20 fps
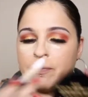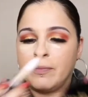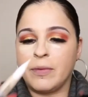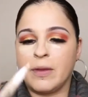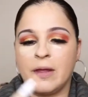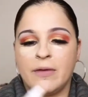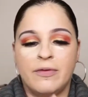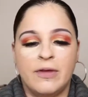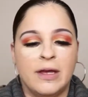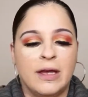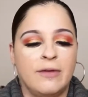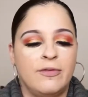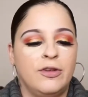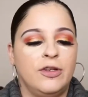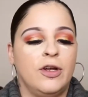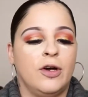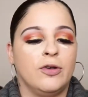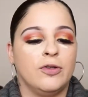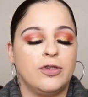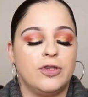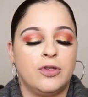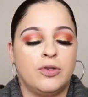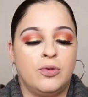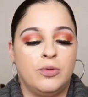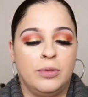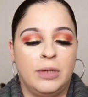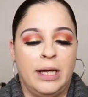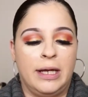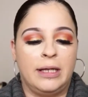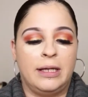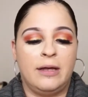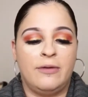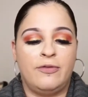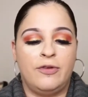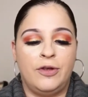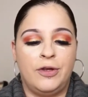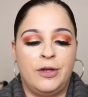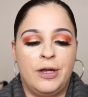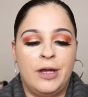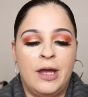I feel like if you don't, like if
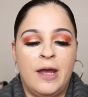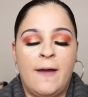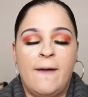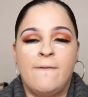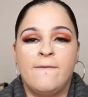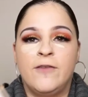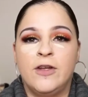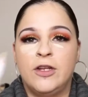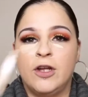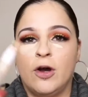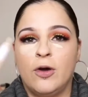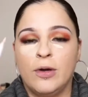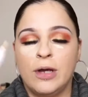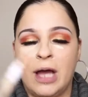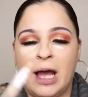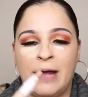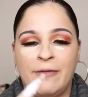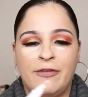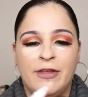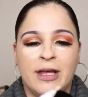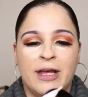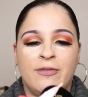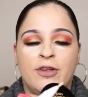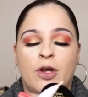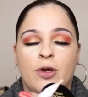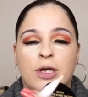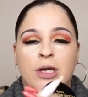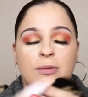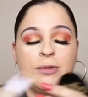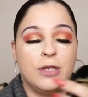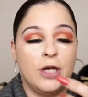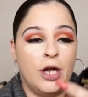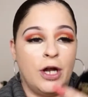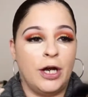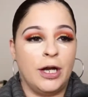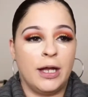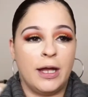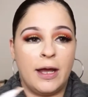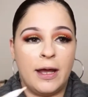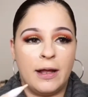you don't, I feel like if you don't keep
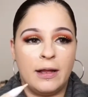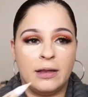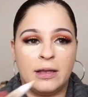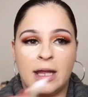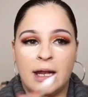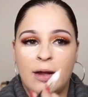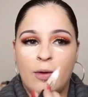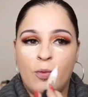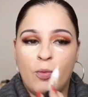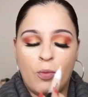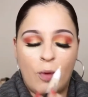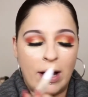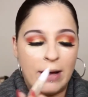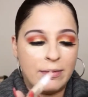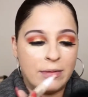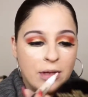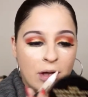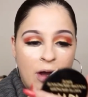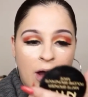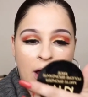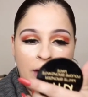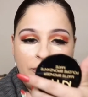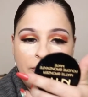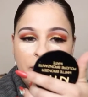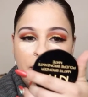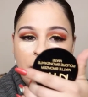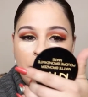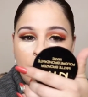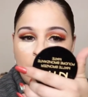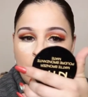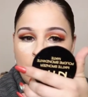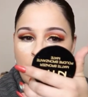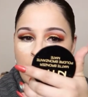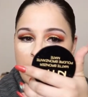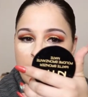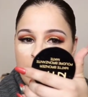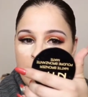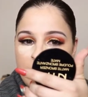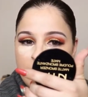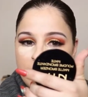turning it, that it will
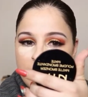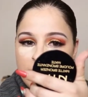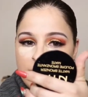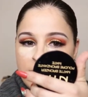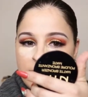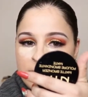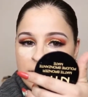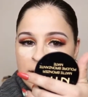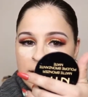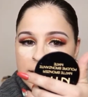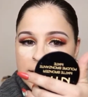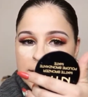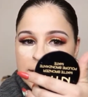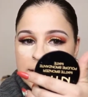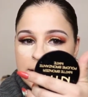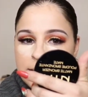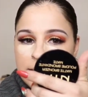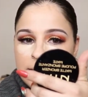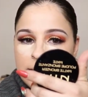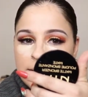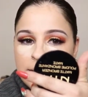wipe off your foundation.